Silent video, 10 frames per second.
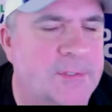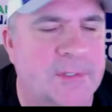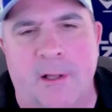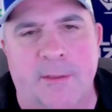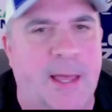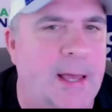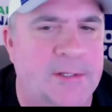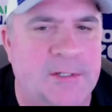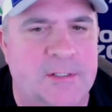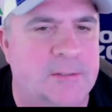and all that,
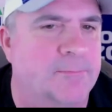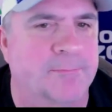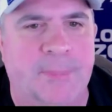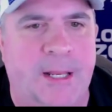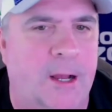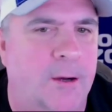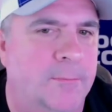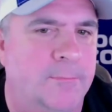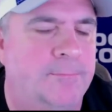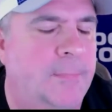just,
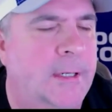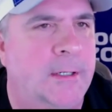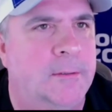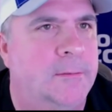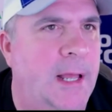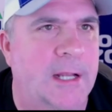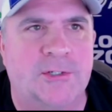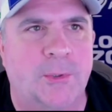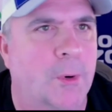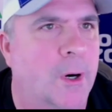
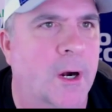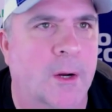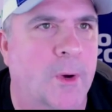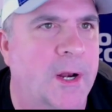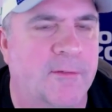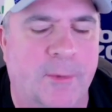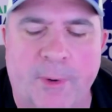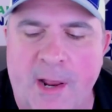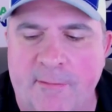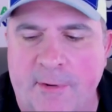extra work, whatever,
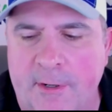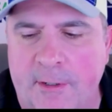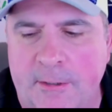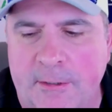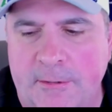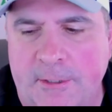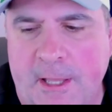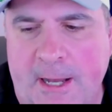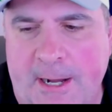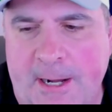whatever.
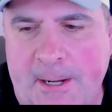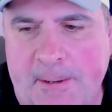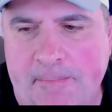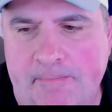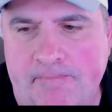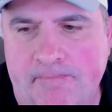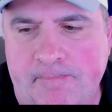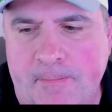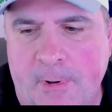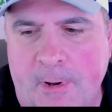Um,
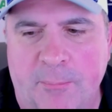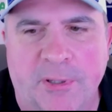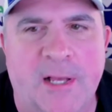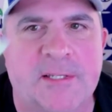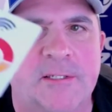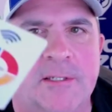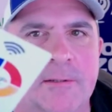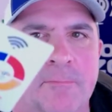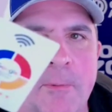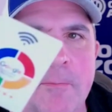Plus
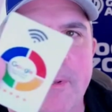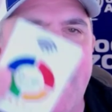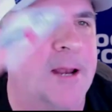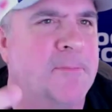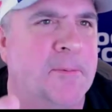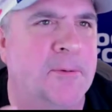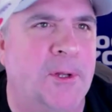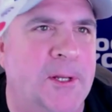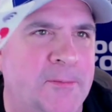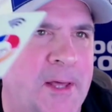a lot of people
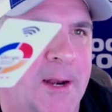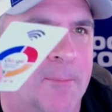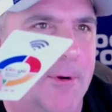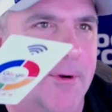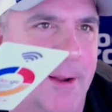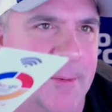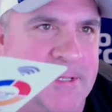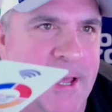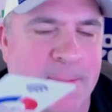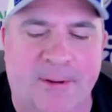don't even know how to program a
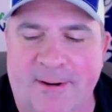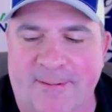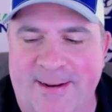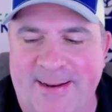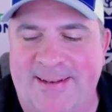tap card, right?